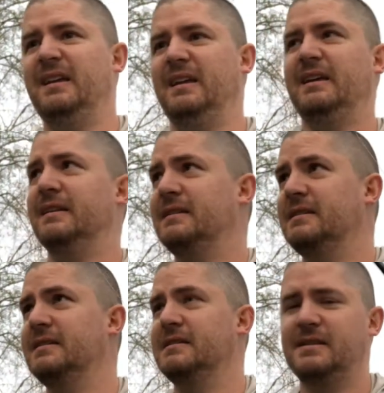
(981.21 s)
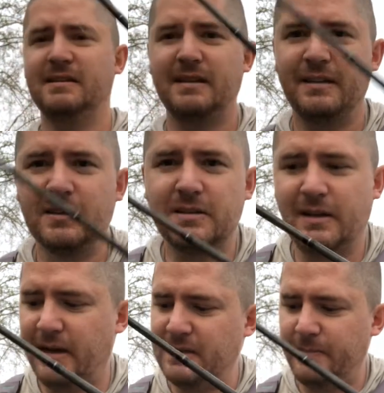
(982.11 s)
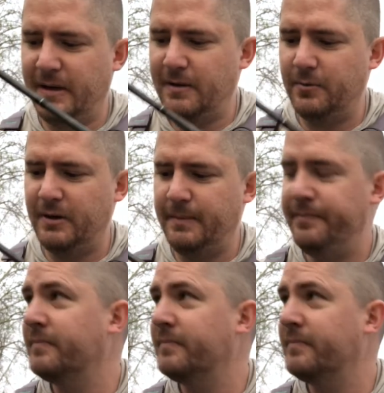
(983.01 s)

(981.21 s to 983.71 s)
And since I just lost my other one,